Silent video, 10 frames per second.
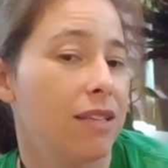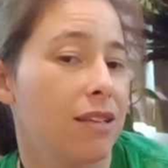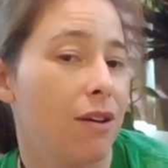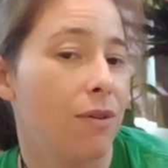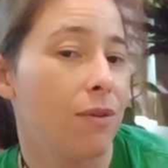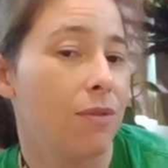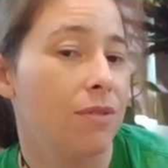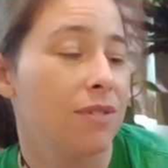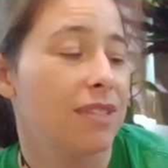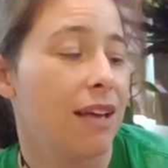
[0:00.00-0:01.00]
so
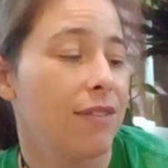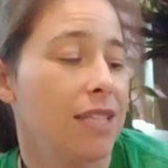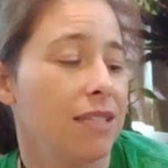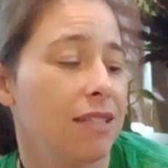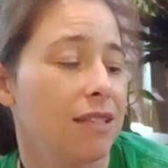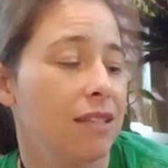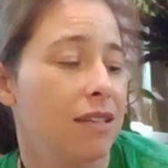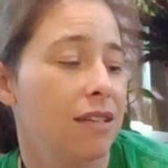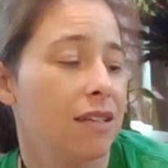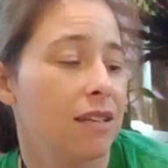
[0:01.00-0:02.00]
7,
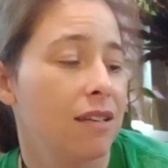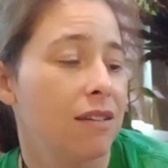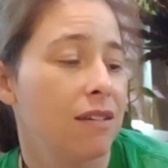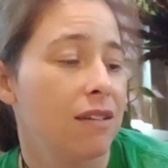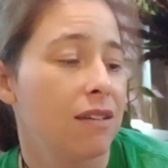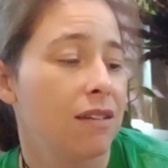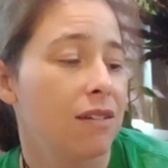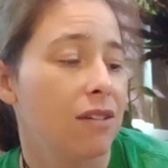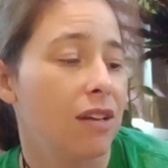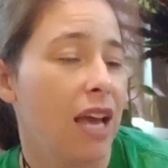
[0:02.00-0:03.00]

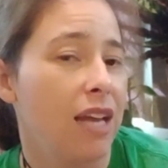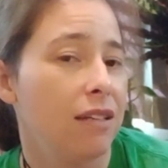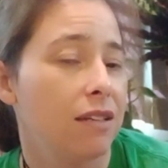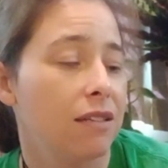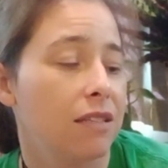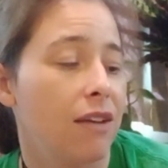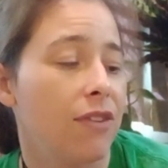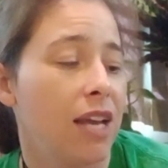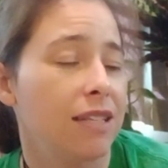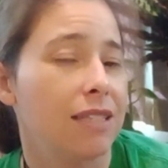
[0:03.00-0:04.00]
8
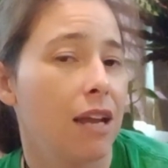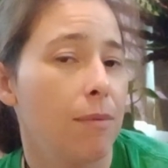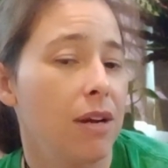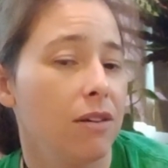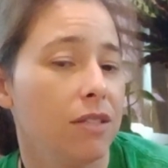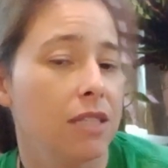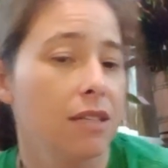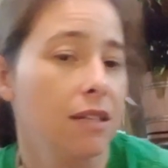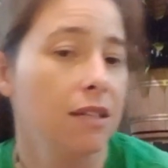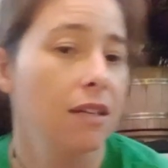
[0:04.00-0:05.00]
centimeters,
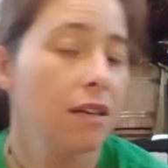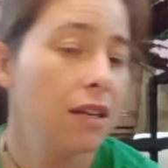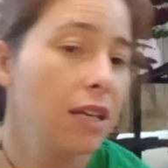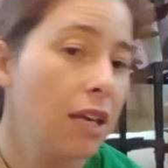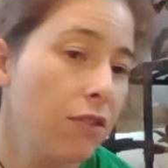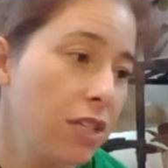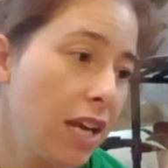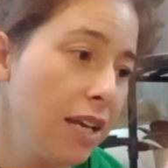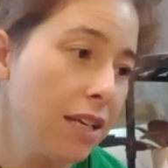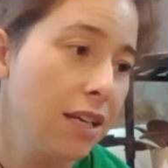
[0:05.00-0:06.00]
give or
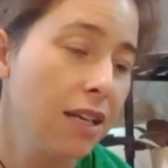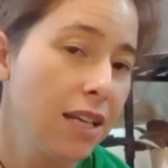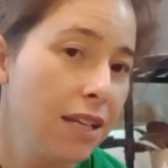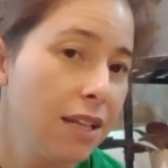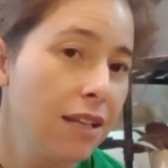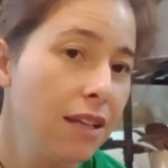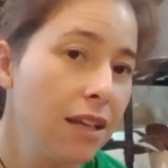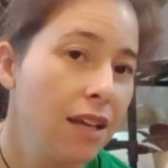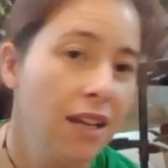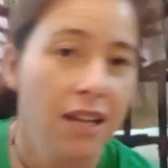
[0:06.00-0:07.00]
take.
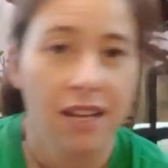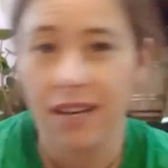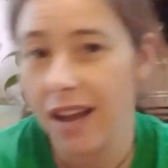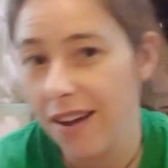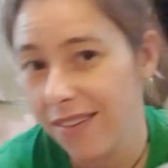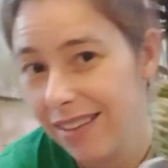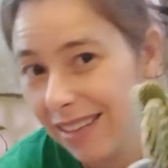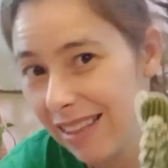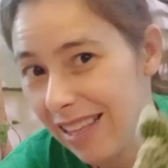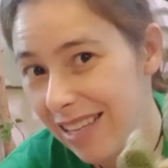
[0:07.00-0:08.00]
Now,
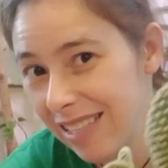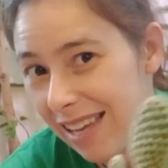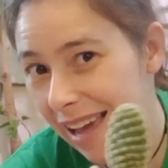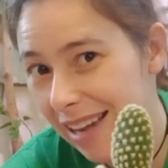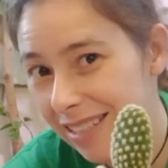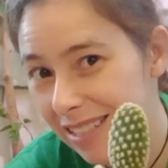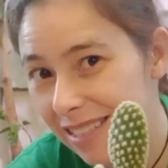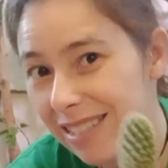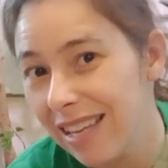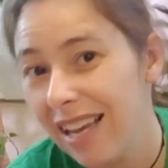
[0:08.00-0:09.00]
this
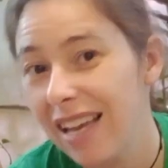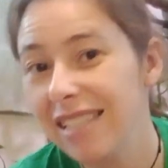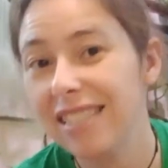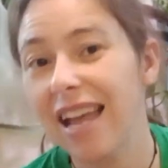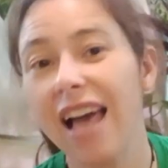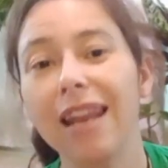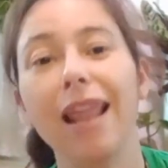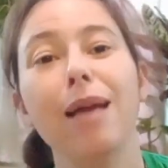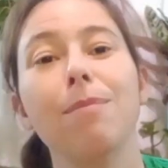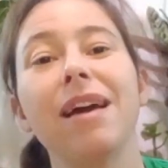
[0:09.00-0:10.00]
cactus, he's not
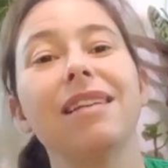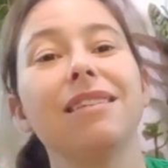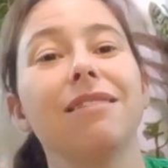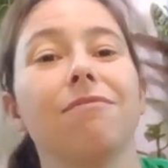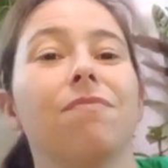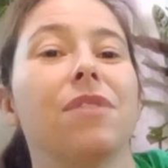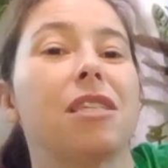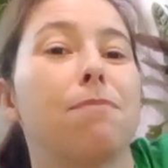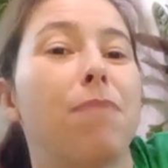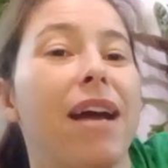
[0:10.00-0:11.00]
like my
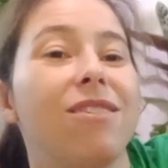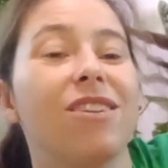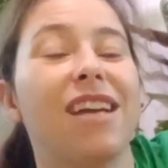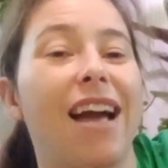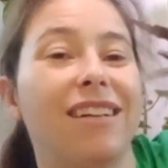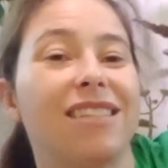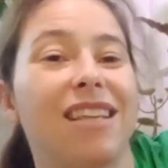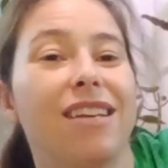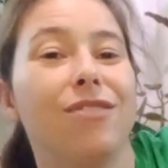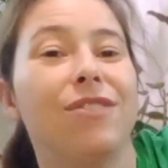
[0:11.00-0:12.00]
spider cactus
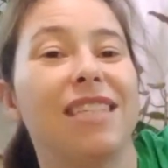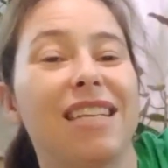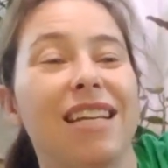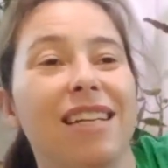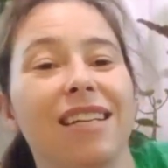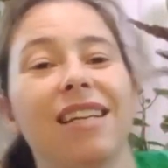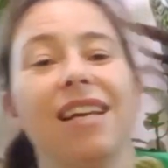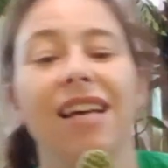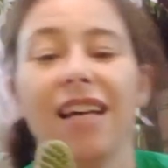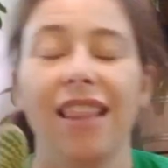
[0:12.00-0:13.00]
that you've seen.
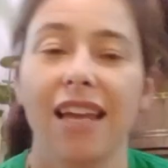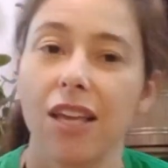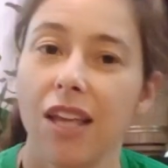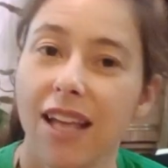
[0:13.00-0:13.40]
Like,